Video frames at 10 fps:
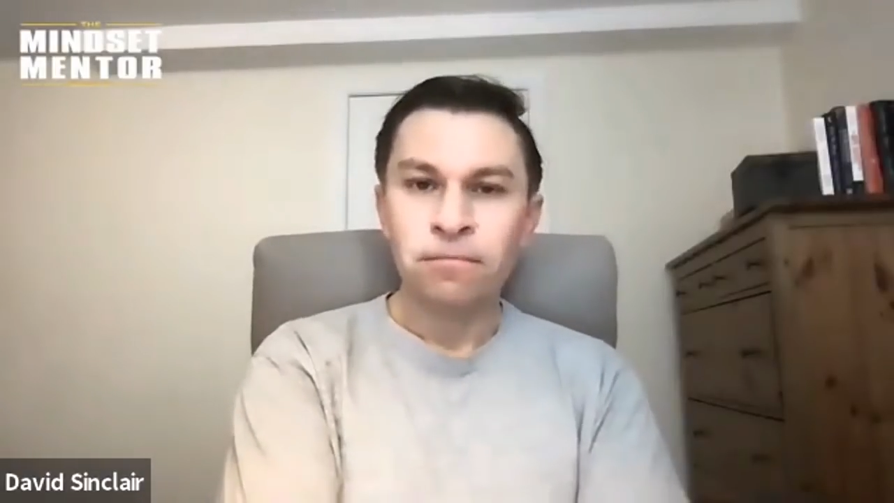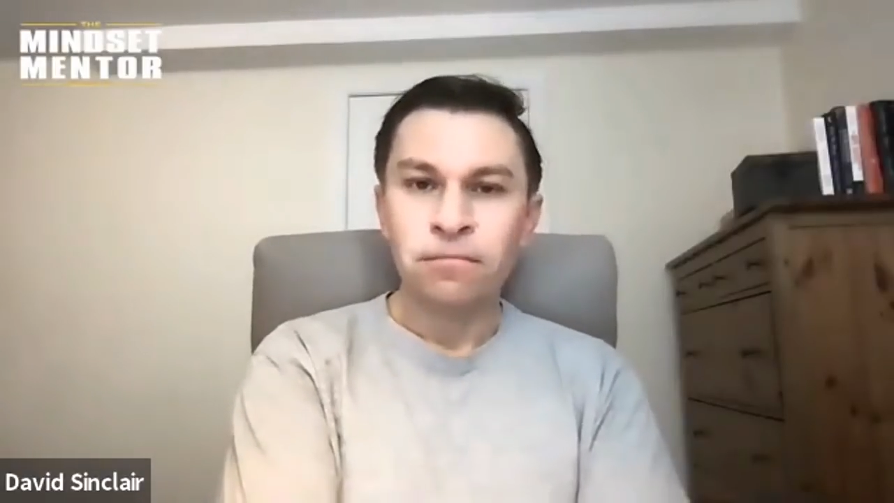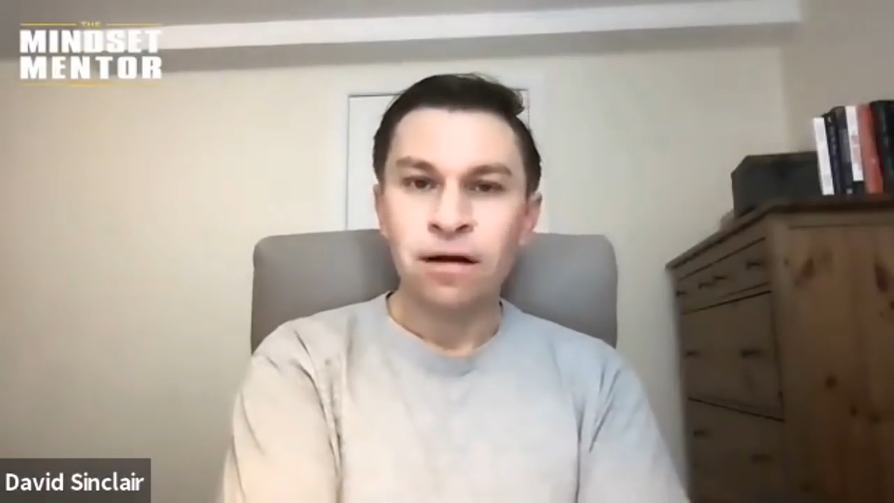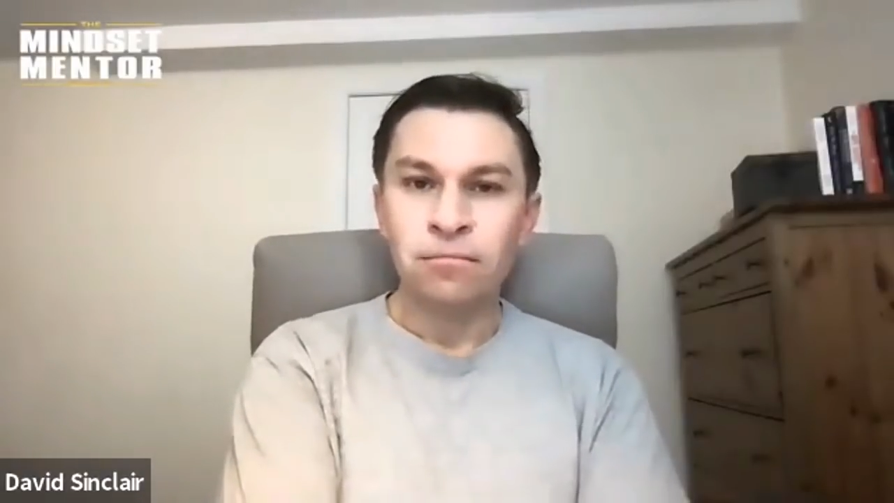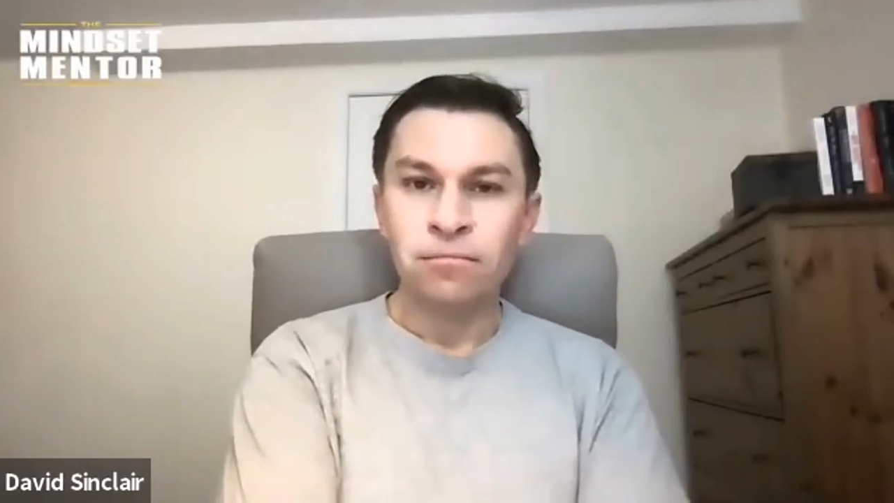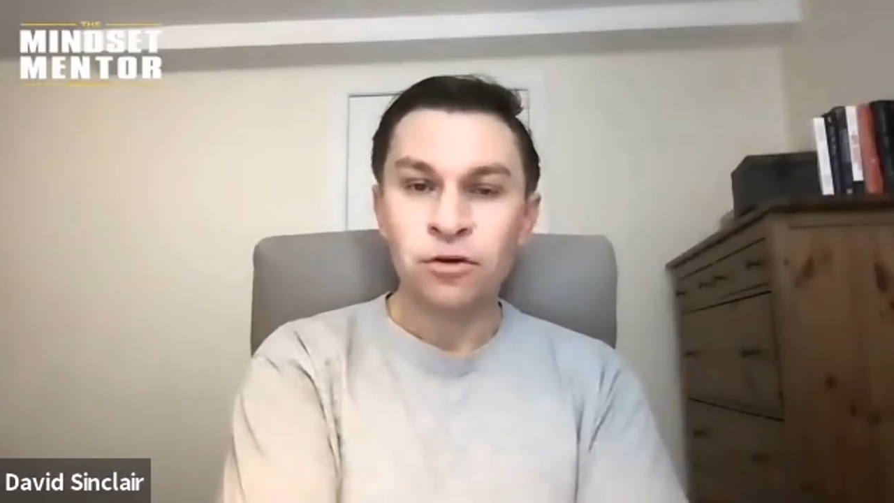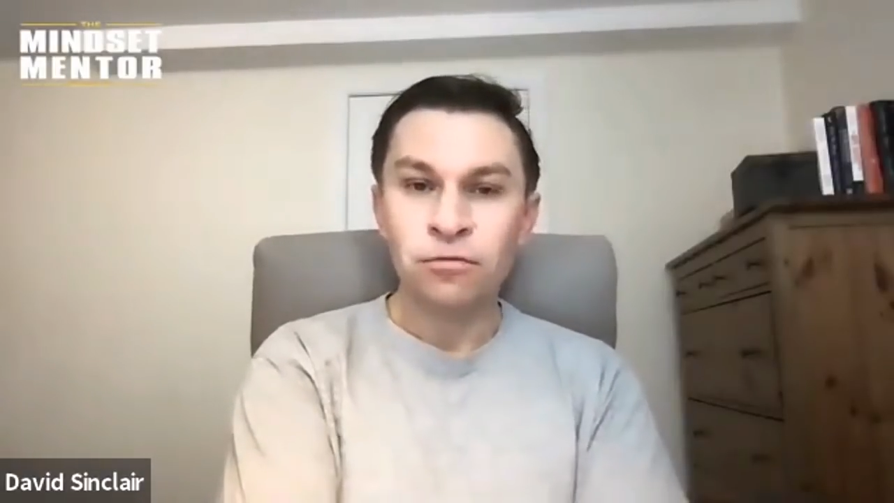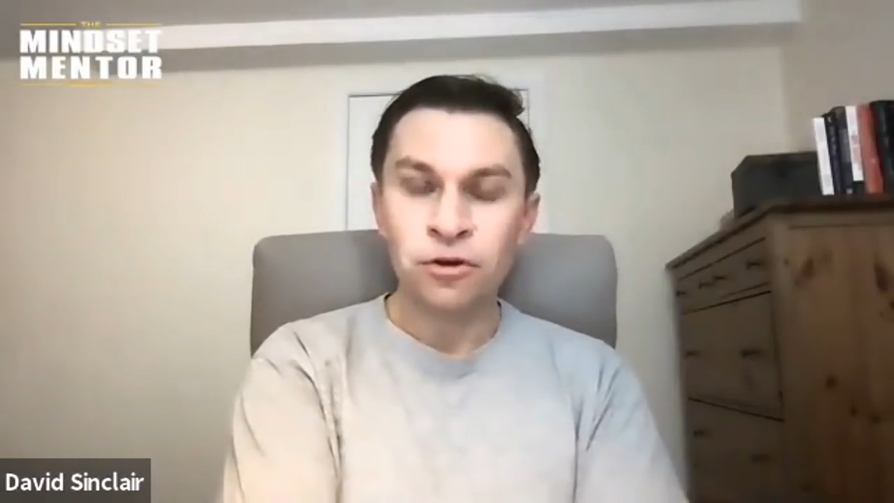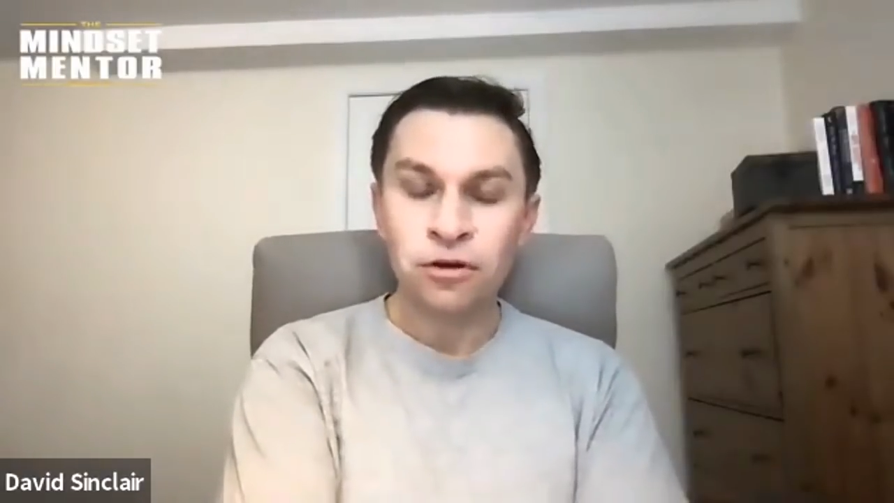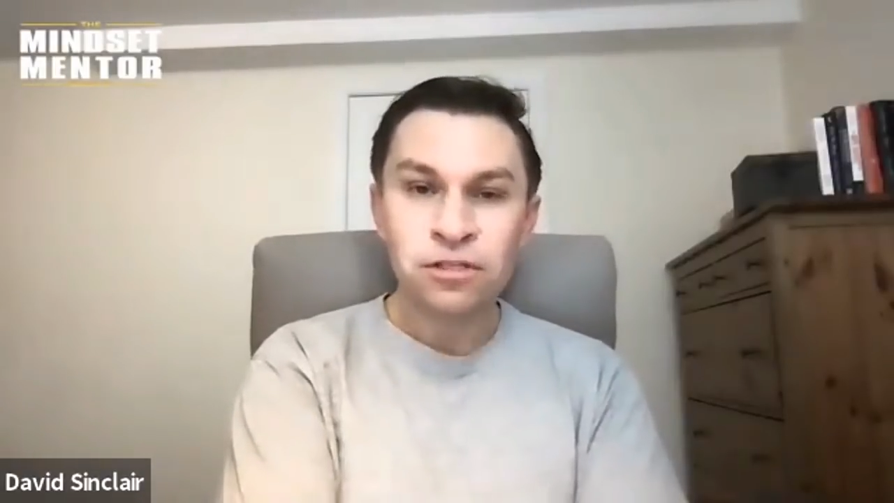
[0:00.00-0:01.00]
Mm-hmm. Um, so
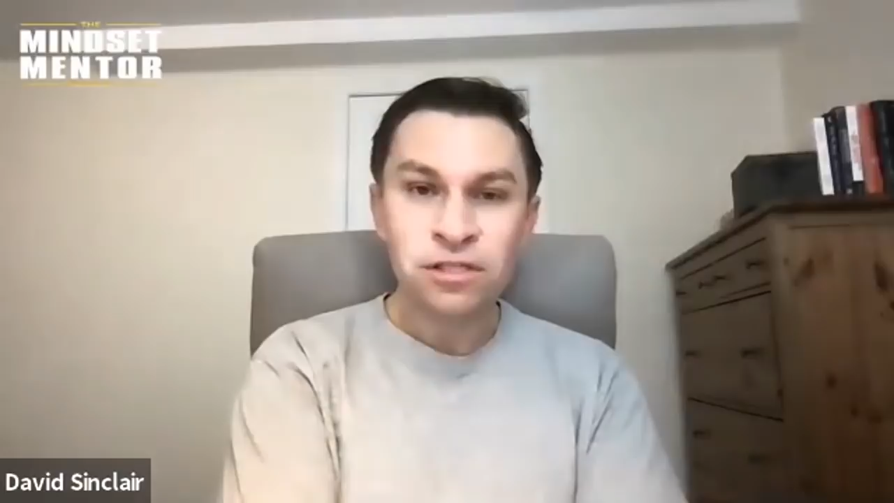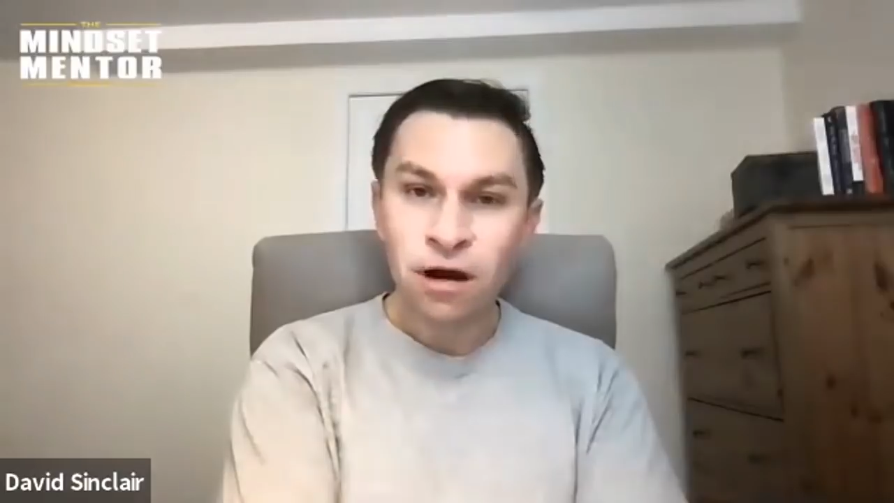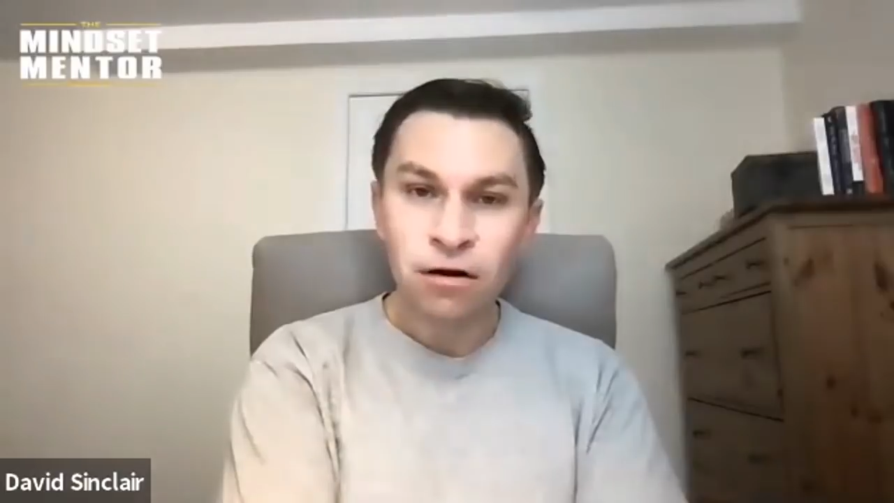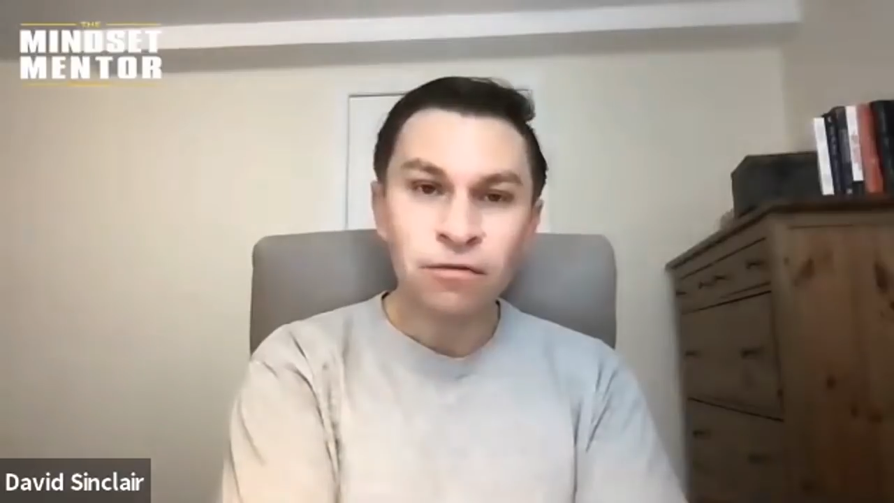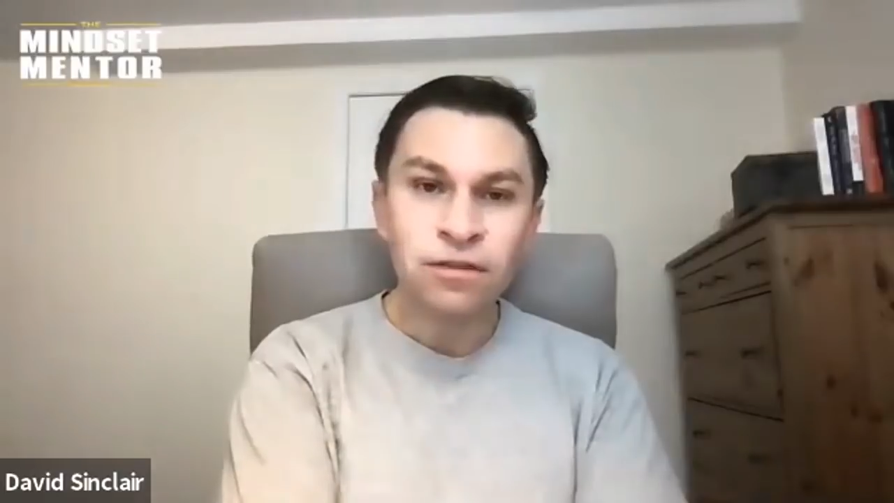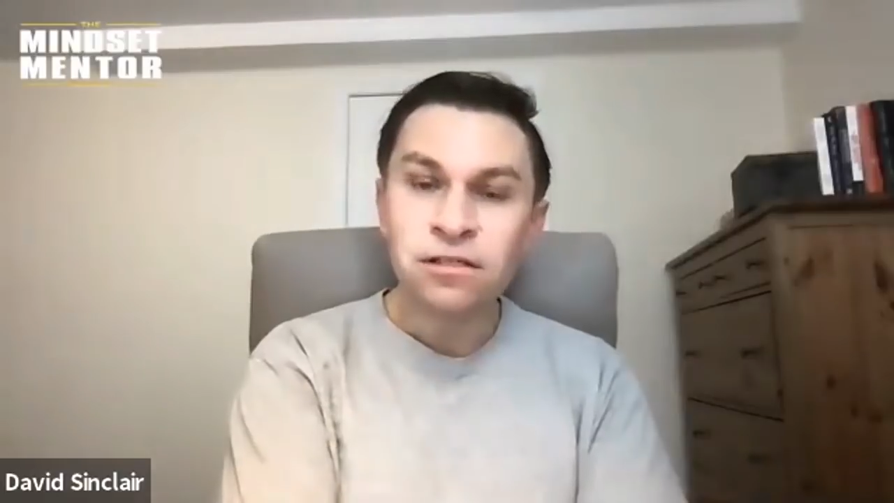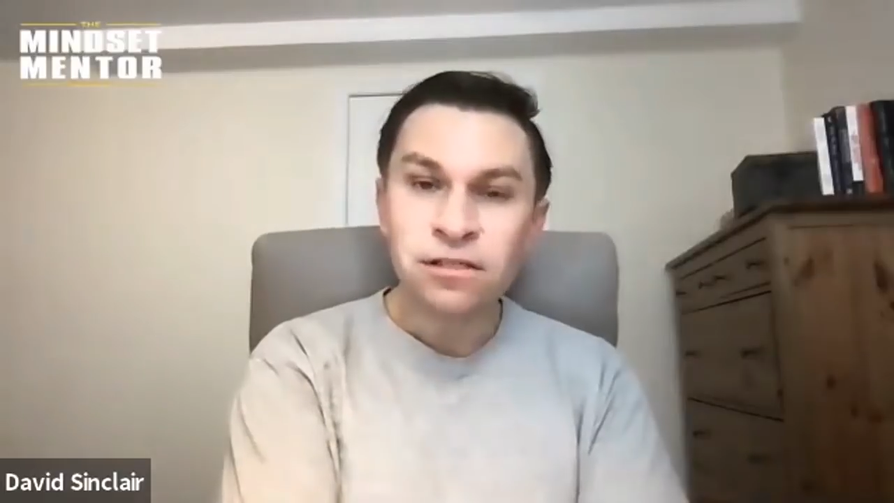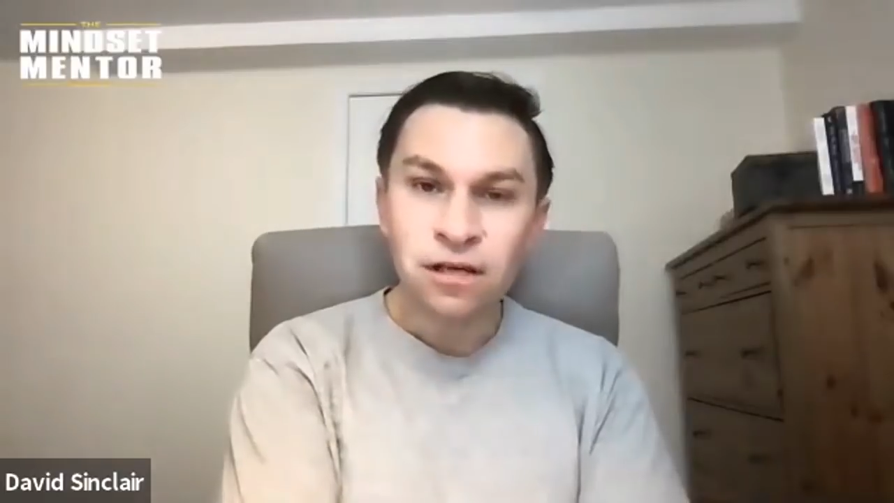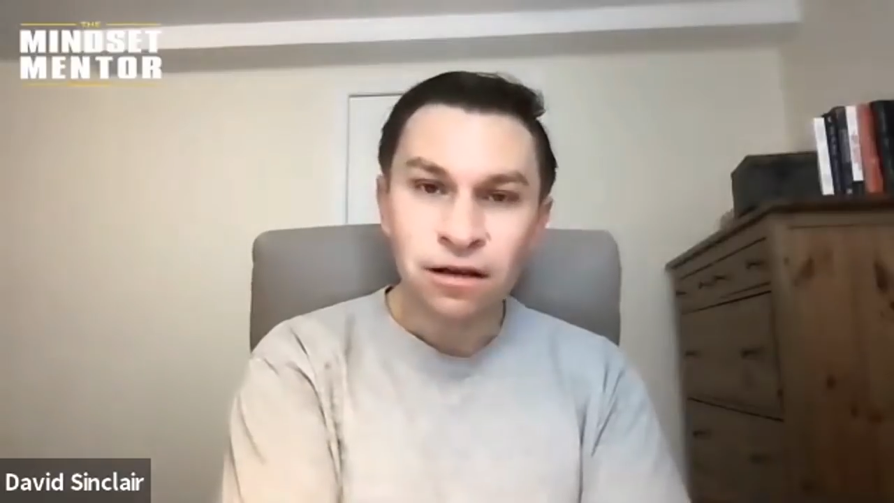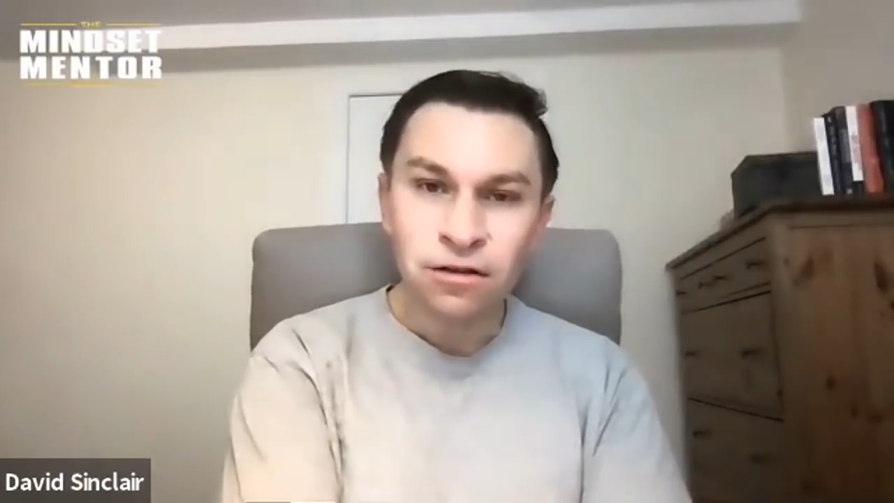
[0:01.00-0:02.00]
you can start on the inside.